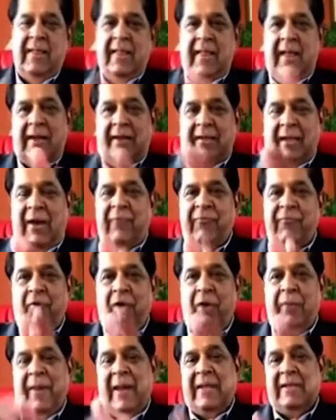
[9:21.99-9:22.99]
A
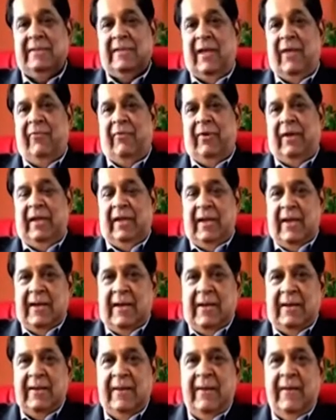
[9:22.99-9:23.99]
tenfold pace every
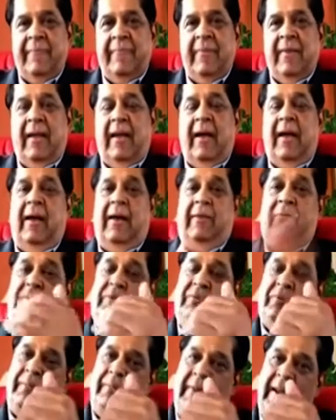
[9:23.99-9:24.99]
year
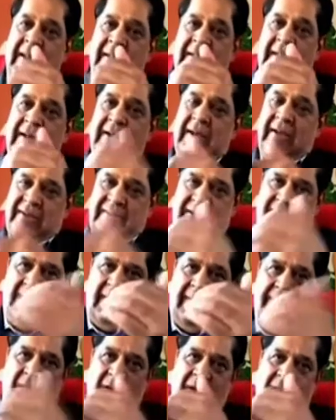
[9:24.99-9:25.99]
mean that
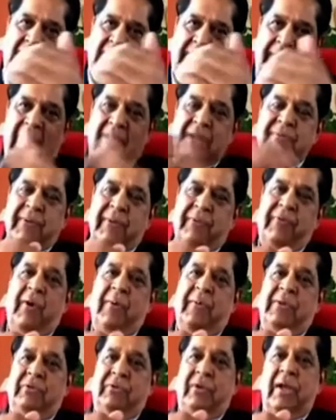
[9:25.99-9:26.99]
I'm talking about the price
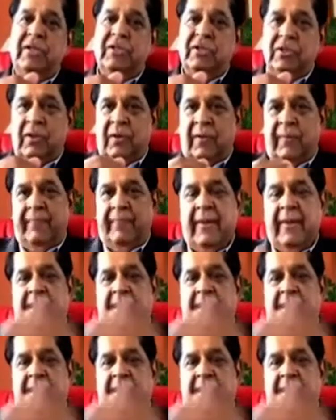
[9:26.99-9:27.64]
performance ratio.